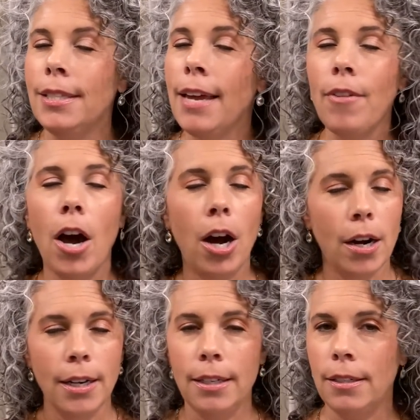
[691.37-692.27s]
They've
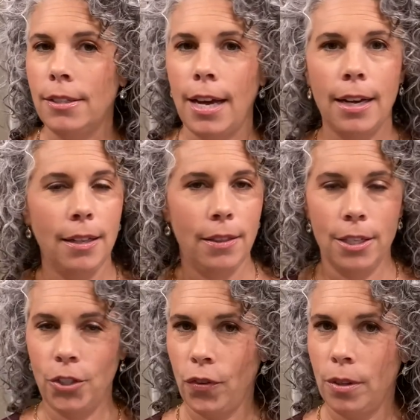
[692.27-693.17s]
already decided
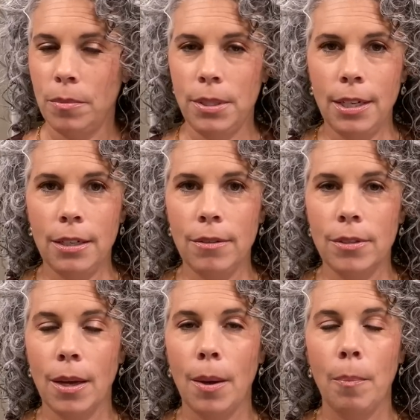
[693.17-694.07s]
this for
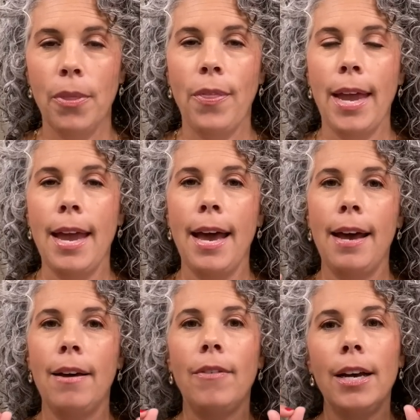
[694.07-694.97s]
themselves, but they
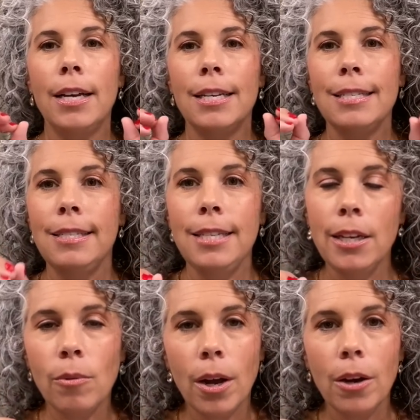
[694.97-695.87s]
have
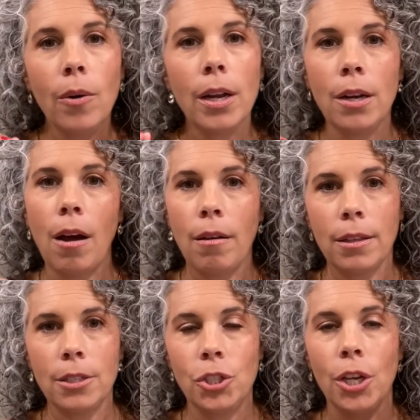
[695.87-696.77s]
zero
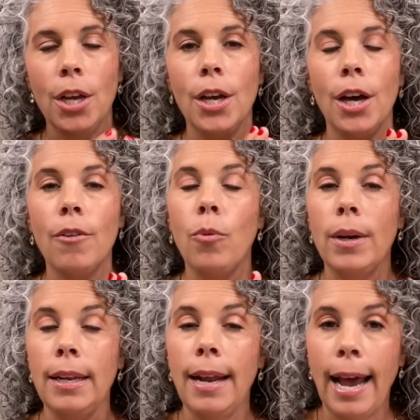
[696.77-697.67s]
knowledge of
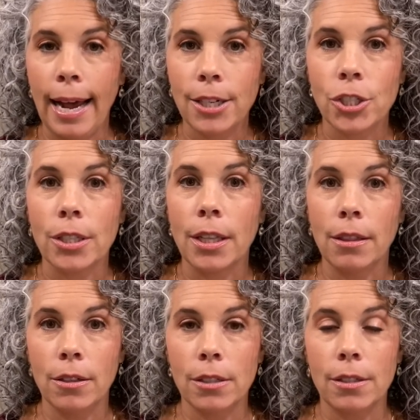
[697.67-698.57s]
what it actually
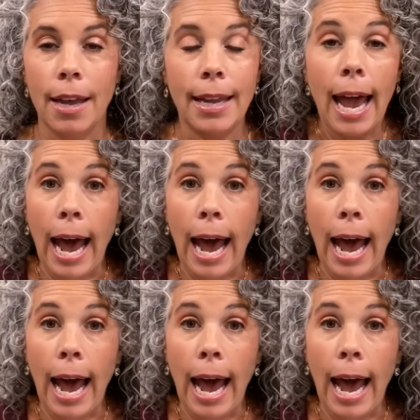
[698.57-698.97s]
looks like.